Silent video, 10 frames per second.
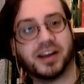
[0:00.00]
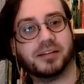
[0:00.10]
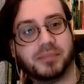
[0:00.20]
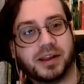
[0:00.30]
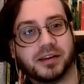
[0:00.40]
this
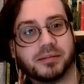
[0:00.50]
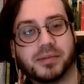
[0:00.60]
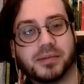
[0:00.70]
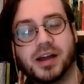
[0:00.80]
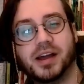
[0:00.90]
kind of.
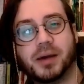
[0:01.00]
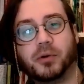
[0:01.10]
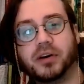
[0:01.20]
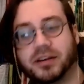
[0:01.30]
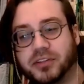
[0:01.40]

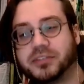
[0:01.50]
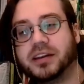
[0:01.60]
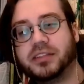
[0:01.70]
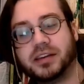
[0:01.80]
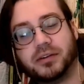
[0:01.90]
I'm wondering if
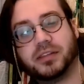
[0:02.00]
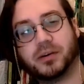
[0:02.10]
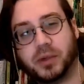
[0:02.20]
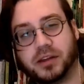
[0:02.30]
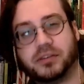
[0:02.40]
there's anything you
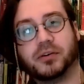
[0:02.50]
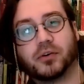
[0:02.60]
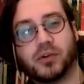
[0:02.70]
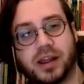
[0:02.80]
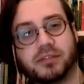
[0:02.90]
think we could
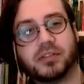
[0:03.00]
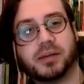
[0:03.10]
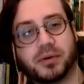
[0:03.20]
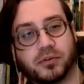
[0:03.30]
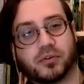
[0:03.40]
do
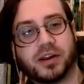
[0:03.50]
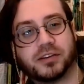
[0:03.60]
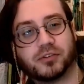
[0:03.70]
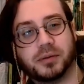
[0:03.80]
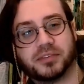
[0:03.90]
creatively about
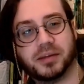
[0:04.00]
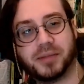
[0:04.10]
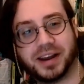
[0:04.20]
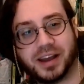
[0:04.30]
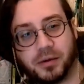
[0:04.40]
transcripts
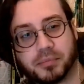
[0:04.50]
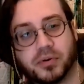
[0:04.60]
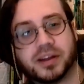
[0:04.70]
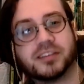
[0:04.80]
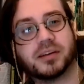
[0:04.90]
that might help
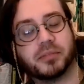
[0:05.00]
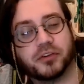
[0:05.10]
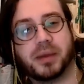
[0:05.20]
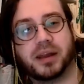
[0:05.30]
bring some of mm.